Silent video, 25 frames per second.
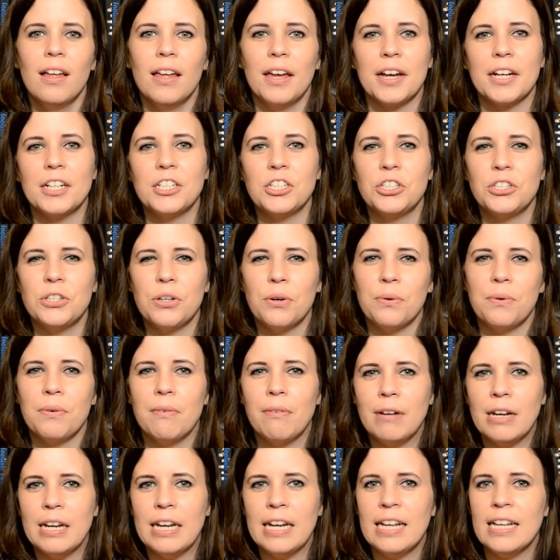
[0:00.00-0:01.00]
Like, I just
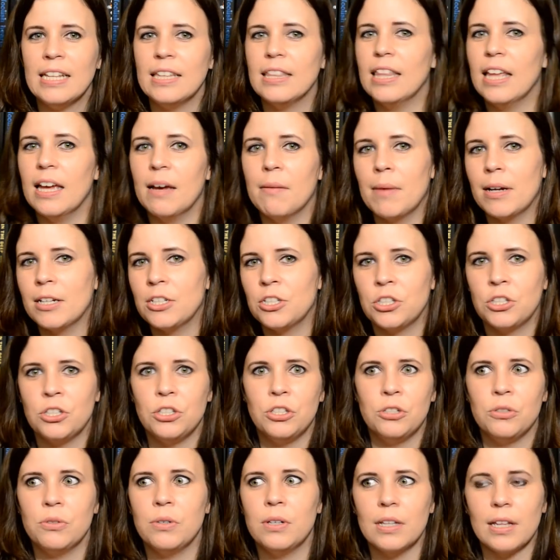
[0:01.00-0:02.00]
don't need them. I just
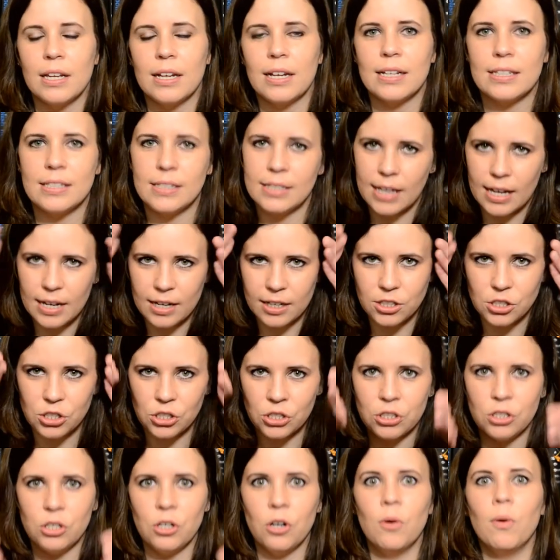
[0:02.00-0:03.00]
do it. Like I said, I
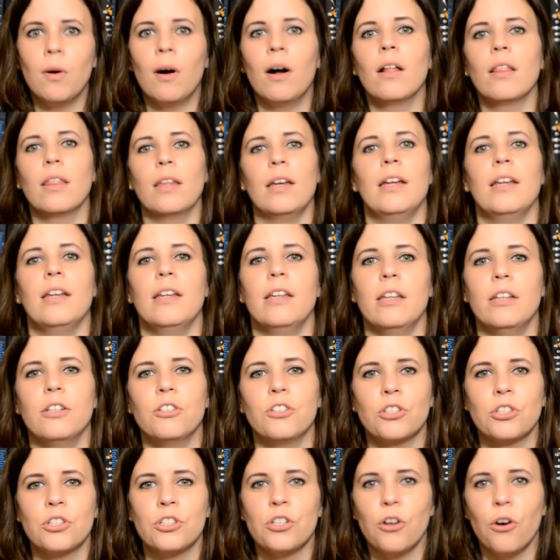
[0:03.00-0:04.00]
just go all in and
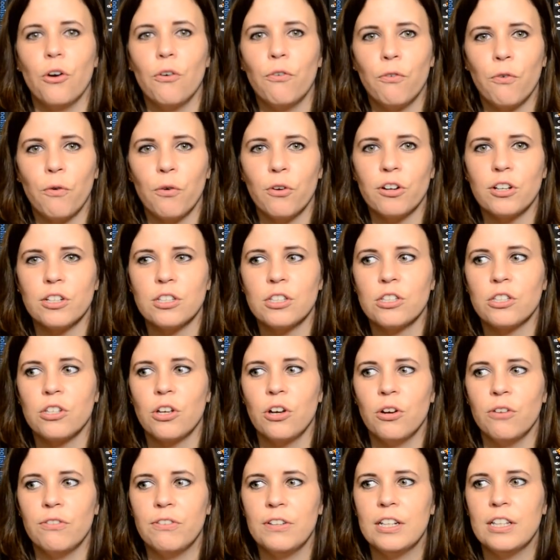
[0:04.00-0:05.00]
just go for it.
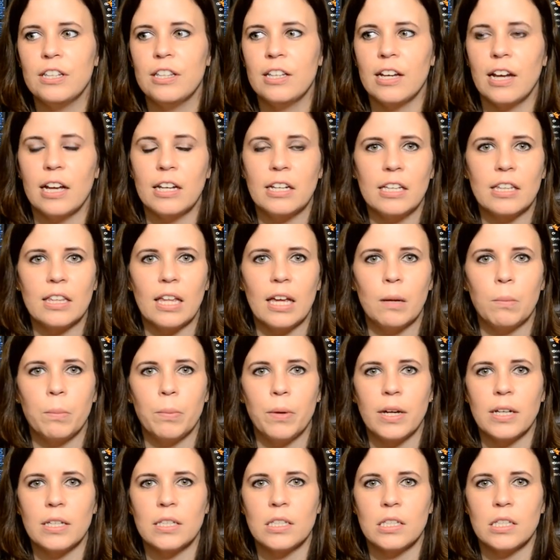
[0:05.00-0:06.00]
So if anything, I need like
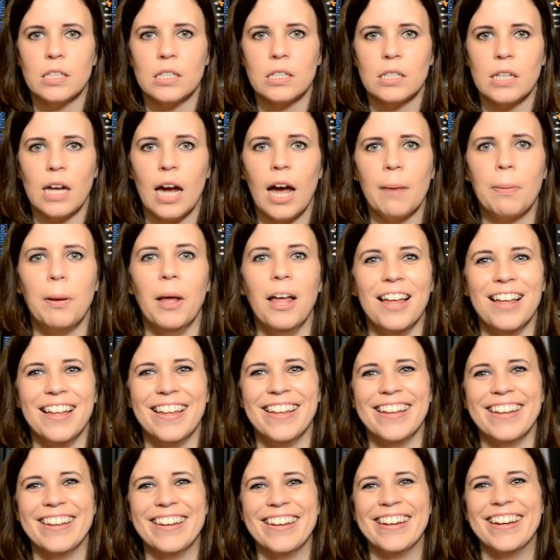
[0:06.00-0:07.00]
breaks to stop.
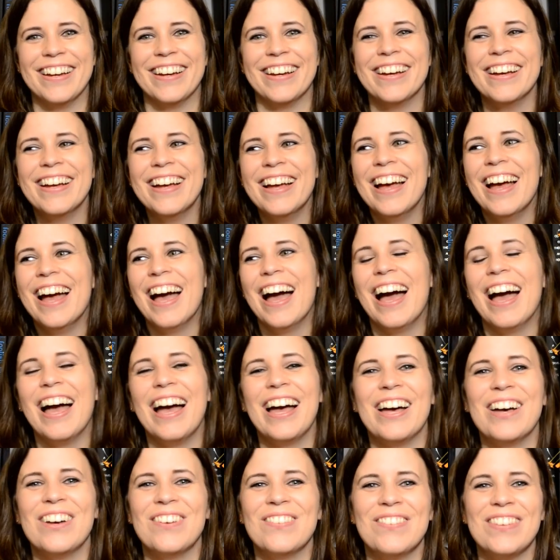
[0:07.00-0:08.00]

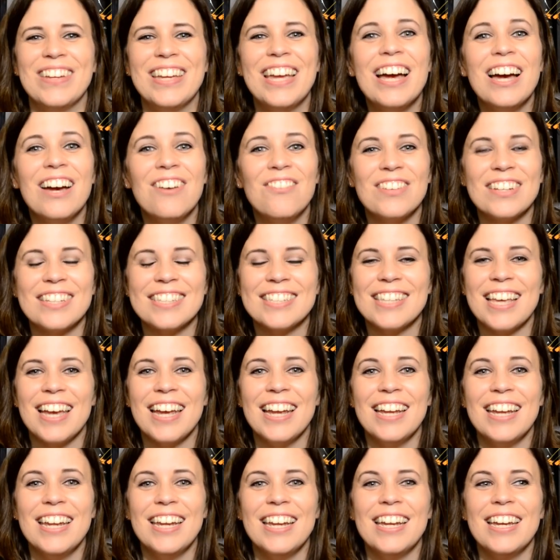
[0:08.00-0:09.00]
um, but yeah, I'm
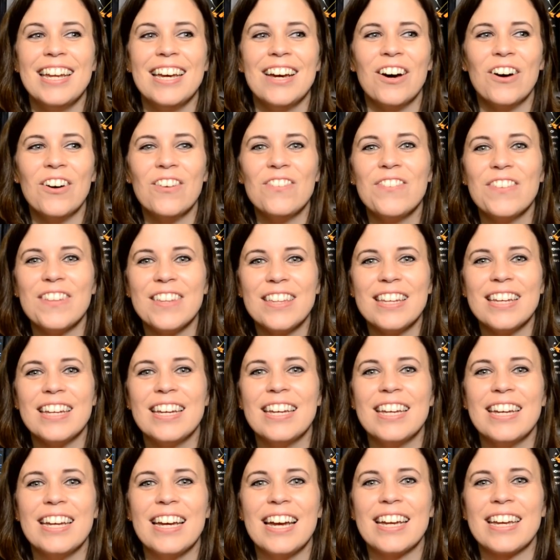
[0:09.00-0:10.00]
excited.
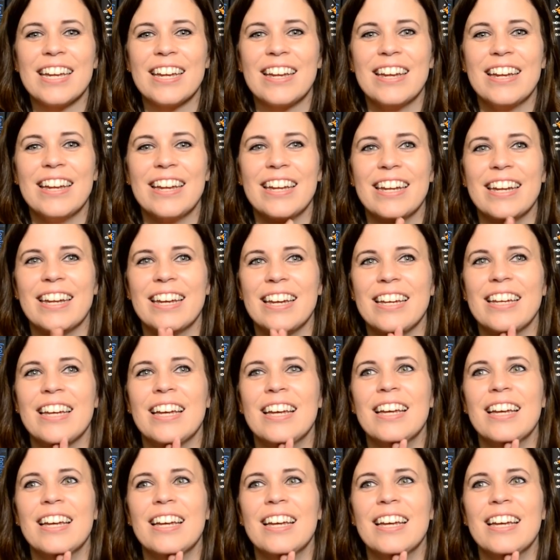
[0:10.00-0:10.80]
Hopefully I can,